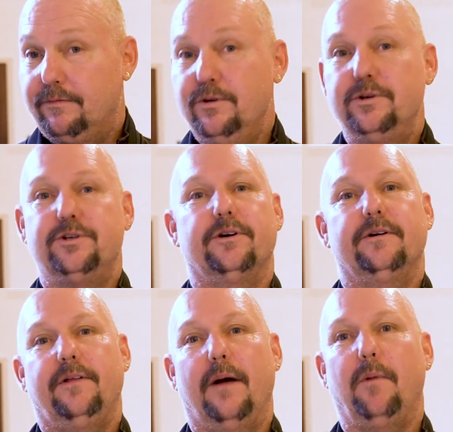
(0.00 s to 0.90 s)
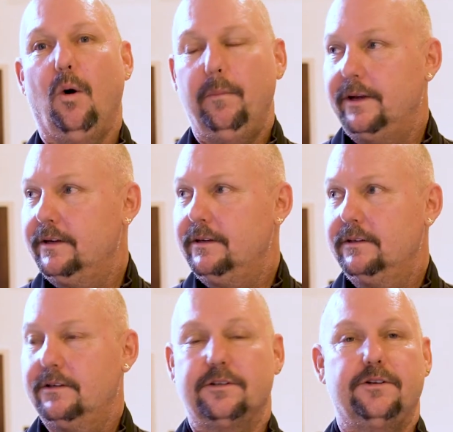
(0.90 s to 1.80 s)
the future, I'm hoping
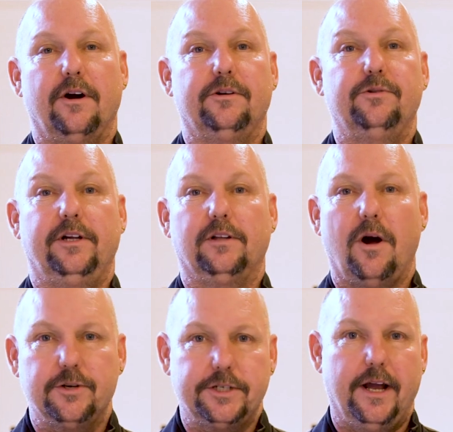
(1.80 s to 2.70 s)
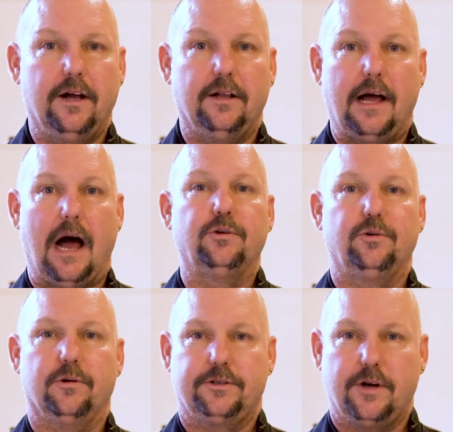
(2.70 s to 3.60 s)
to start doing large-scale
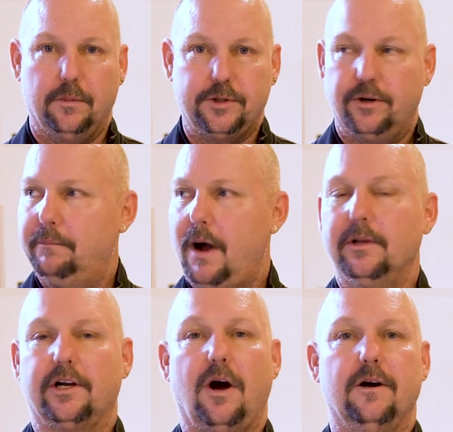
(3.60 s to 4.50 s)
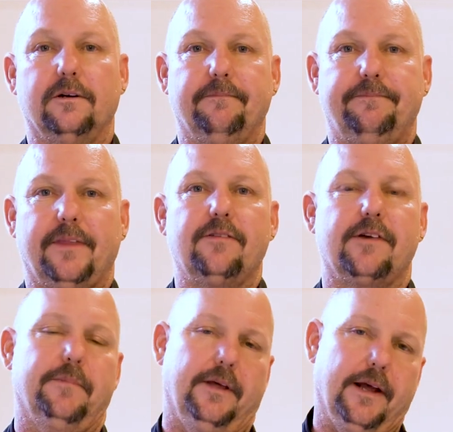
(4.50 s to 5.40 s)
outdoor sculpture and public art. It's
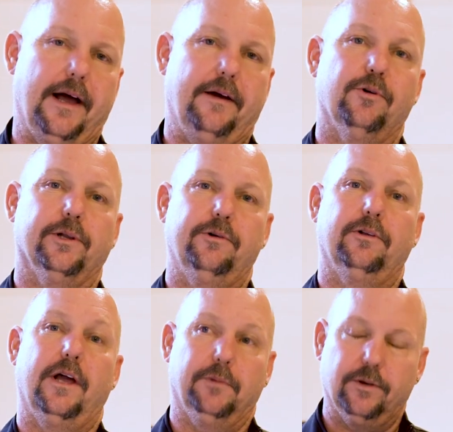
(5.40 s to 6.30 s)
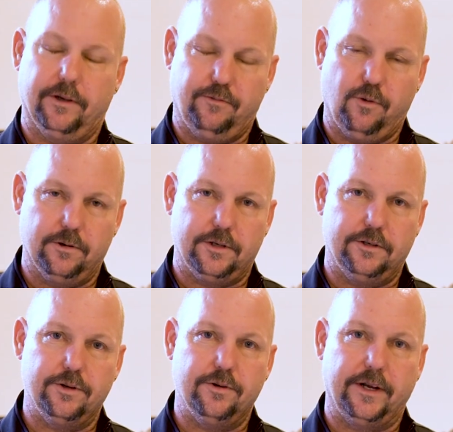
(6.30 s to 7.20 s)
something that I really am looking forward to
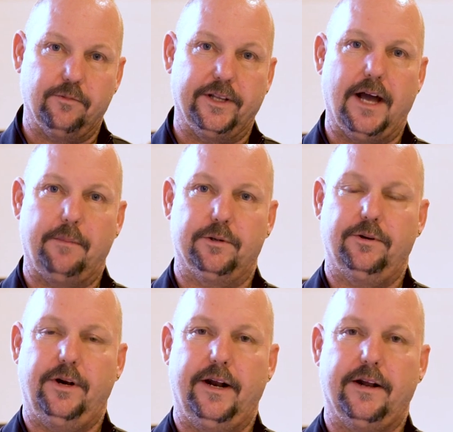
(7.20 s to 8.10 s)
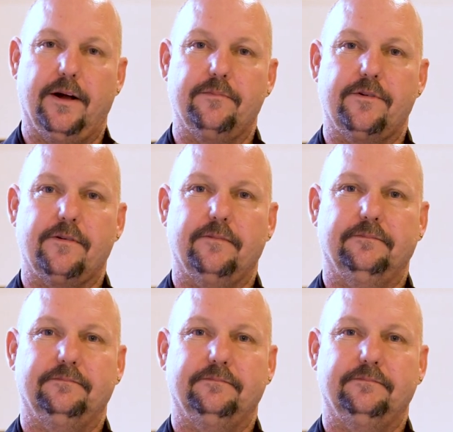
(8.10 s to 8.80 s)
doing when the opportunity comes.